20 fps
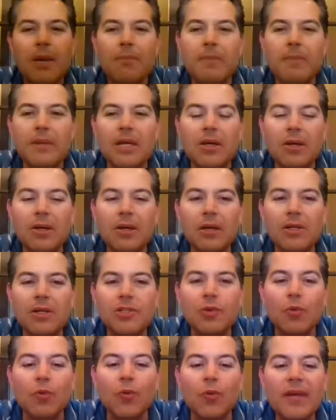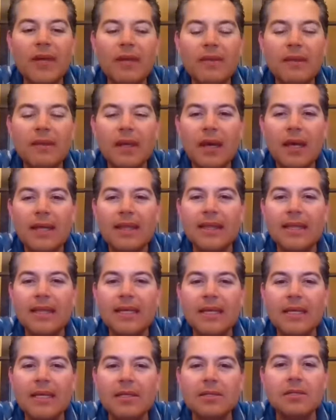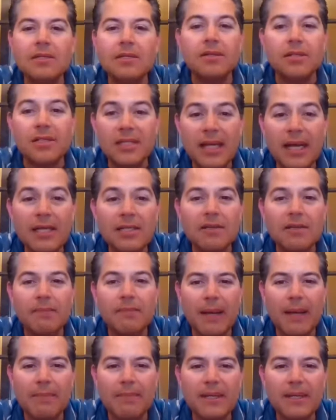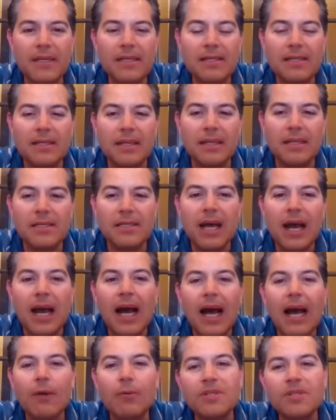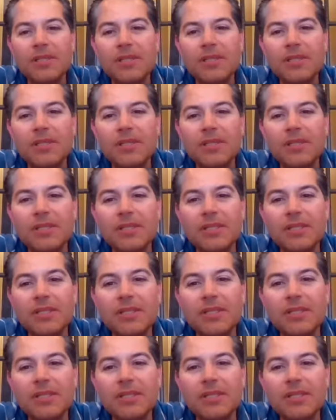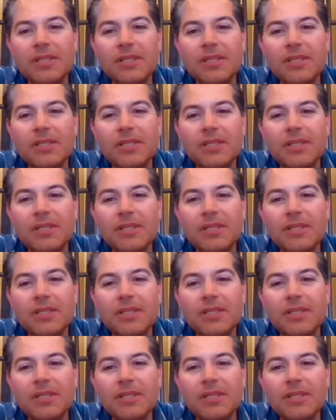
because with the success of my business, I was able to generate,